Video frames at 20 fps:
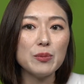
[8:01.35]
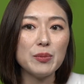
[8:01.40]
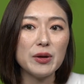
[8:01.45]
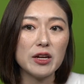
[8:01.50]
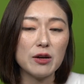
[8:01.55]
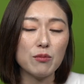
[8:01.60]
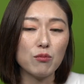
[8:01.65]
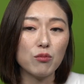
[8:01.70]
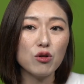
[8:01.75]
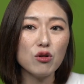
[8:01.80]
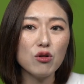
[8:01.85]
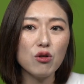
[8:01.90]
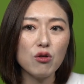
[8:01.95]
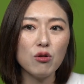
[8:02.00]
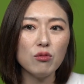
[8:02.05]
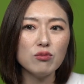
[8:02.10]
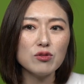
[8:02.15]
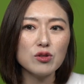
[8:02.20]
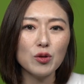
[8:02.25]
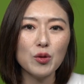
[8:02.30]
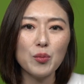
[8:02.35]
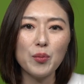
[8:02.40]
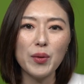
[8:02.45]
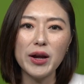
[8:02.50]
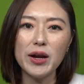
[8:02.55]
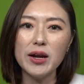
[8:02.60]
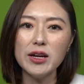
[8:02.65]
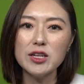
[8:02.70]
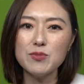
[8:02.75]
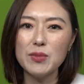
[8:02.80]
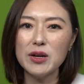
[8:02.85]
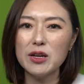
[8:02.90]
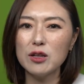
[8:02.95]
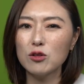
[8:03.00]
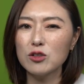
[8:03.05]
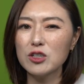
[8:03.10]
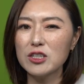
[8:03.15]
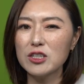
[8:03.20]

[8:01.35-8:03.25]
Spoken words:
being improved, so the page may look